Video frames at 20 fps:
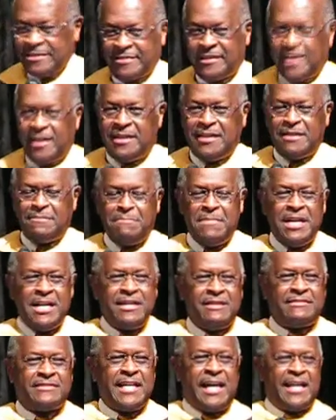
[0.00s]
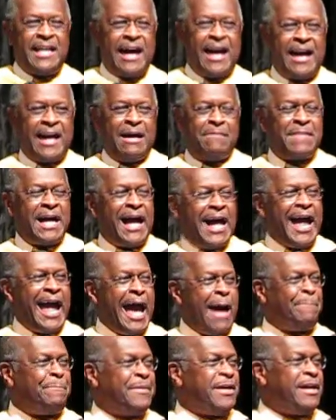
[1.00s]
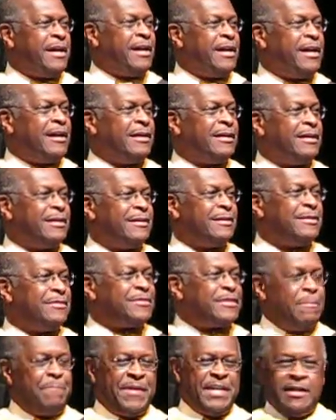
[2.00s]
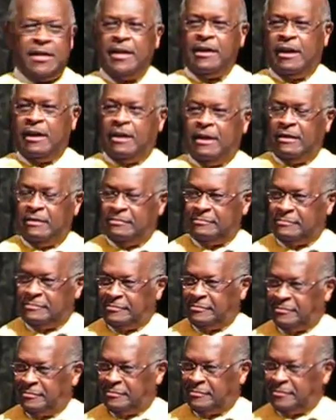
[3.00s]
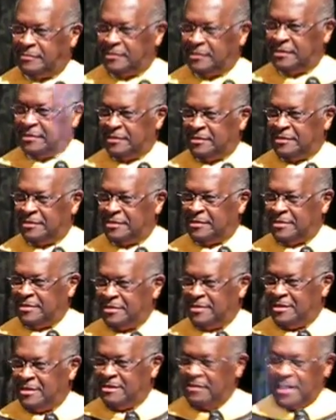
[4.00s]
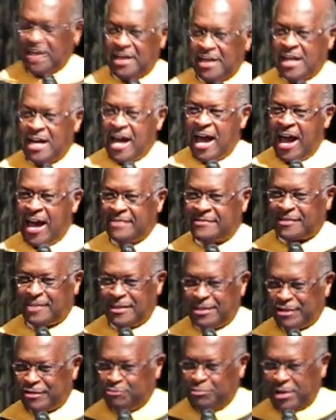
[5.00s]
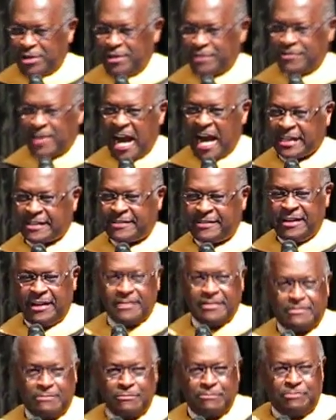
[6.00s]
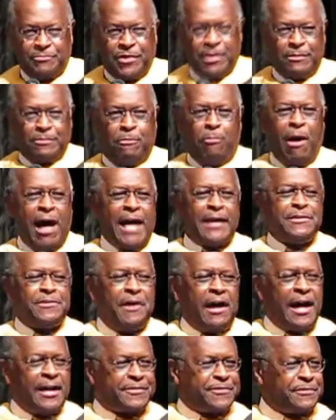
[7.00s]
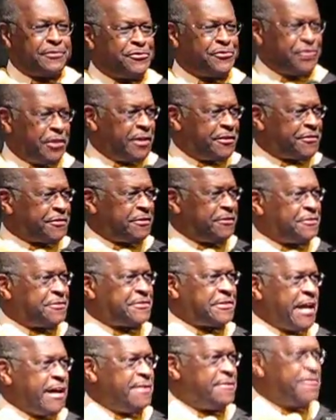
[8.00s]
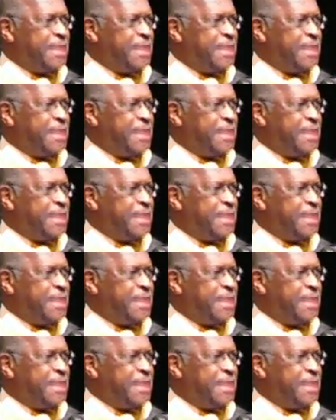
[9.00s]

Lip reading: said, "It means that I am happy to be here." And then he asked in his British accent, "Then why not just say